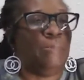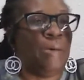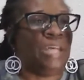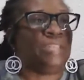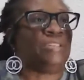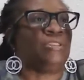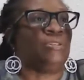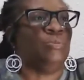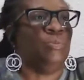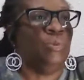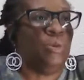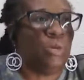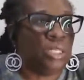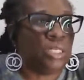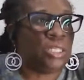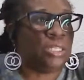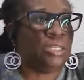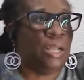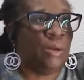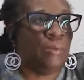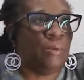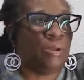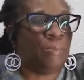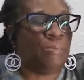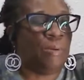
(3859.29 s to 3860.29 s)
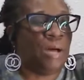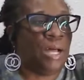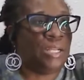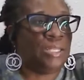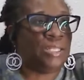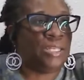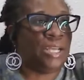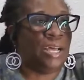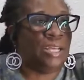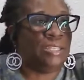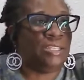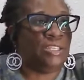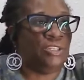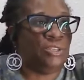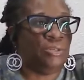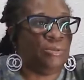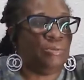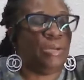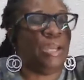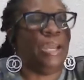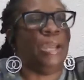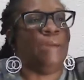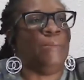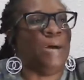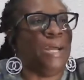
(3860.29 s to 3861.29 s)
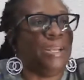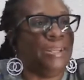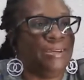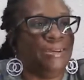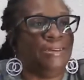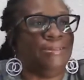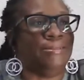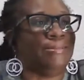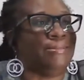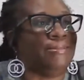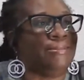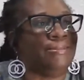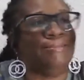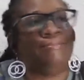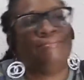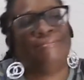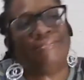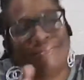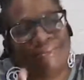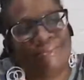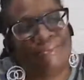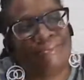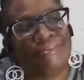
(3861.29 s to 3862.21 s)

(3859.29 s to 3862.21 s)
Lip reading: And Pastor Wilkerson, I want to apologize to you. Everybody else.